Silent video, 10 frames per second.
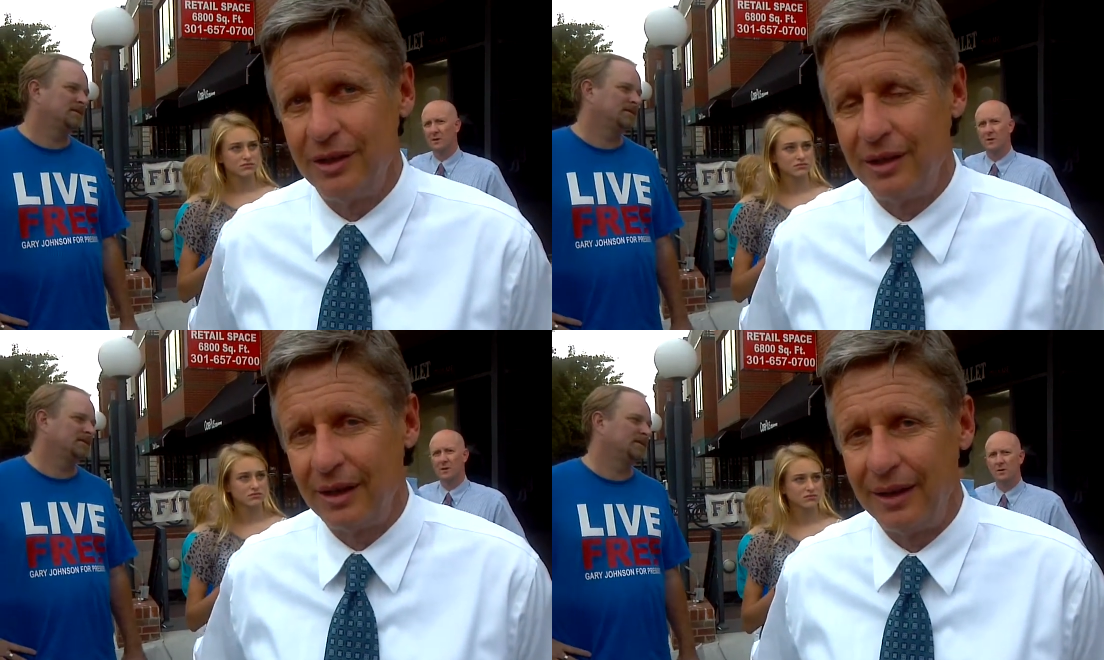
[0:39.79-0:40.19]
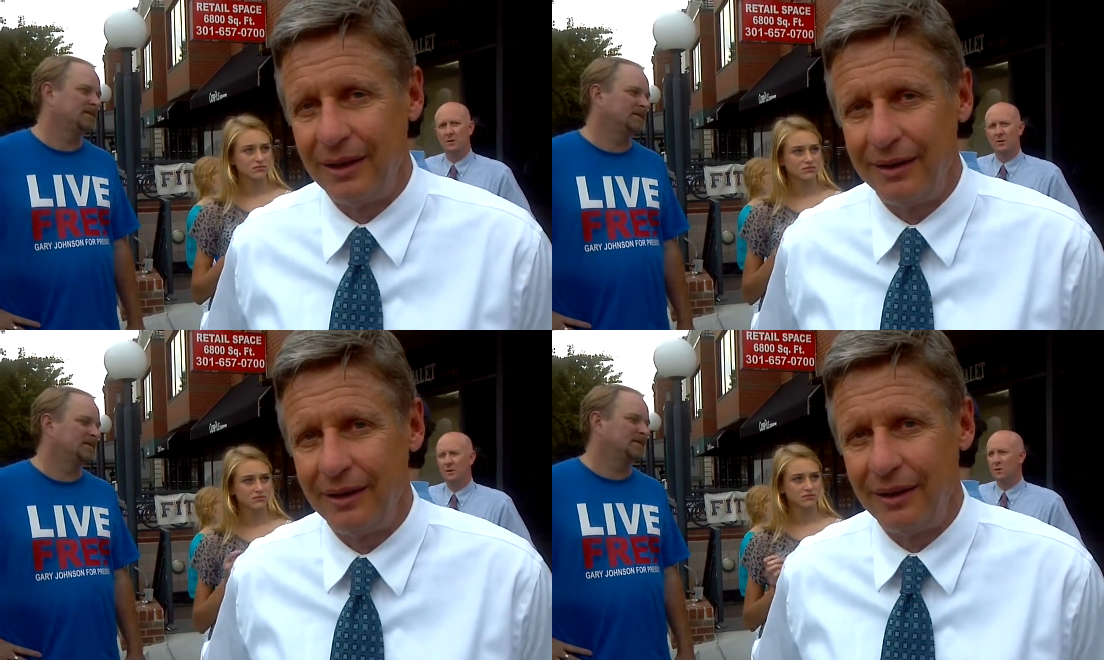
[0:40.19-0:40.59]

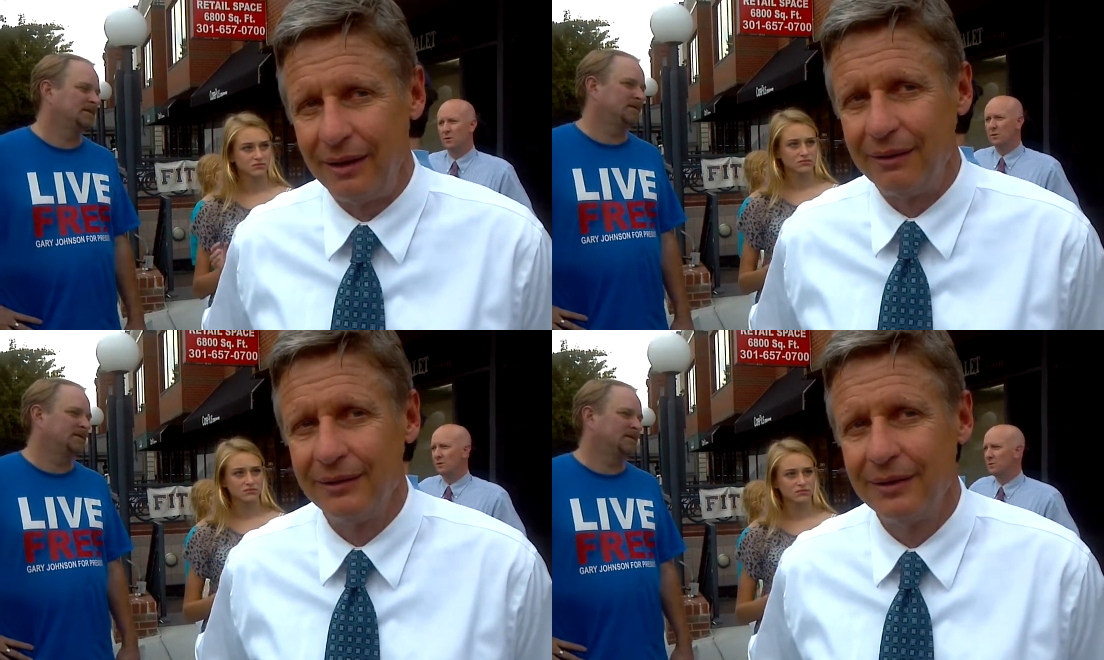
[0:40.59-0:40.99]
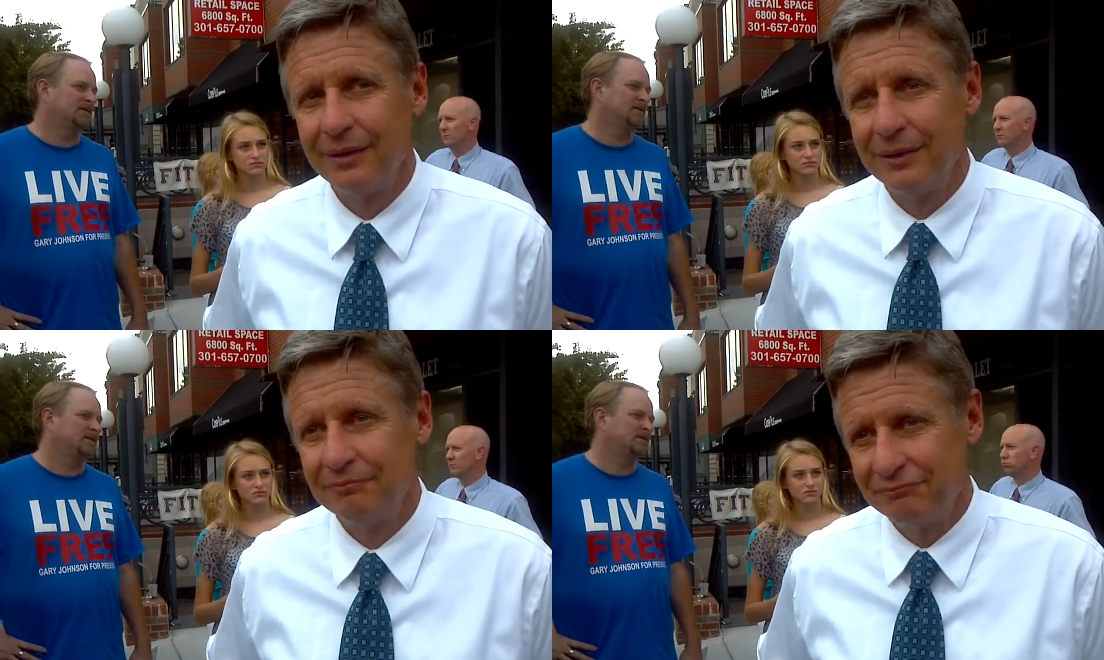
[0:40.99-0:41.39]
Speaker 1: and uh,
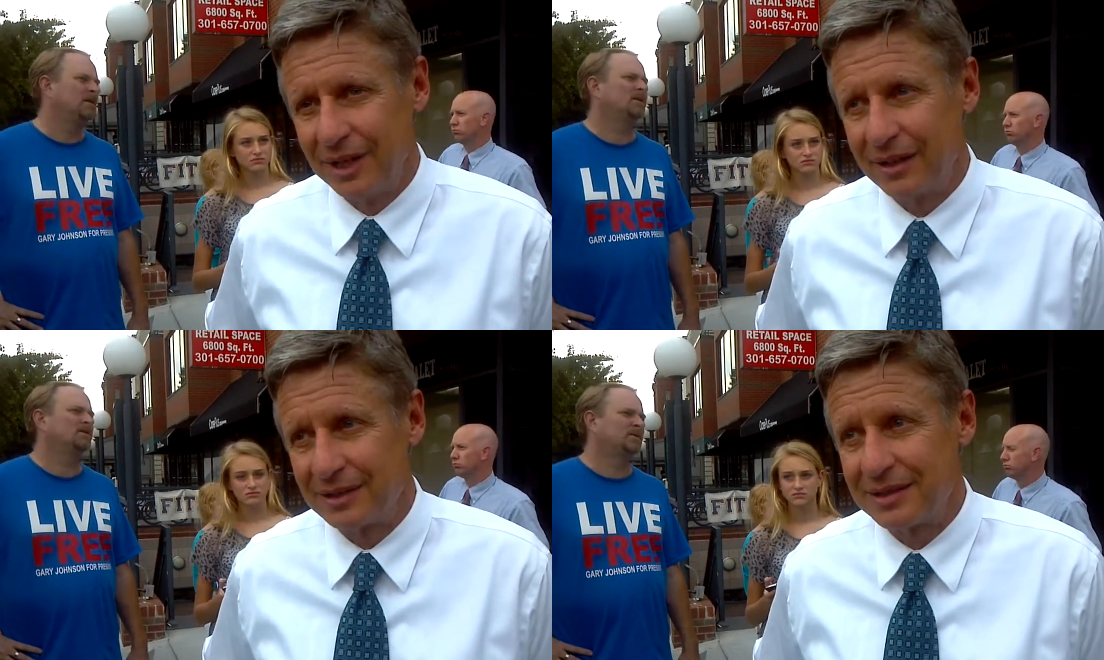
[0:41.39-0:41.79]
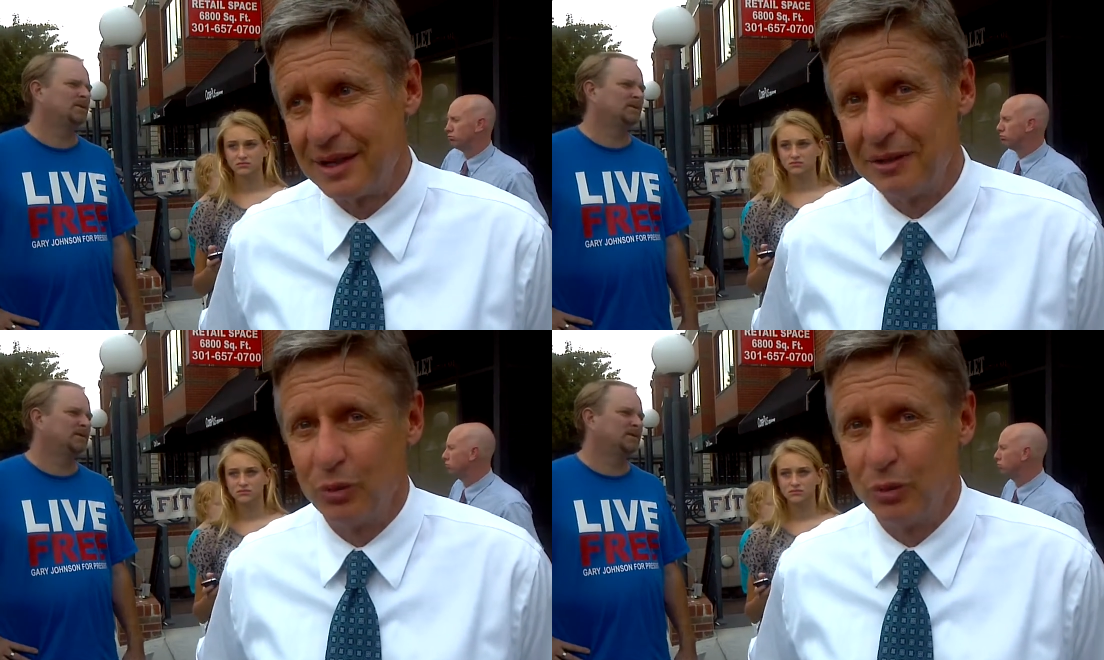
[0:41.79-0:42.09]
like I say,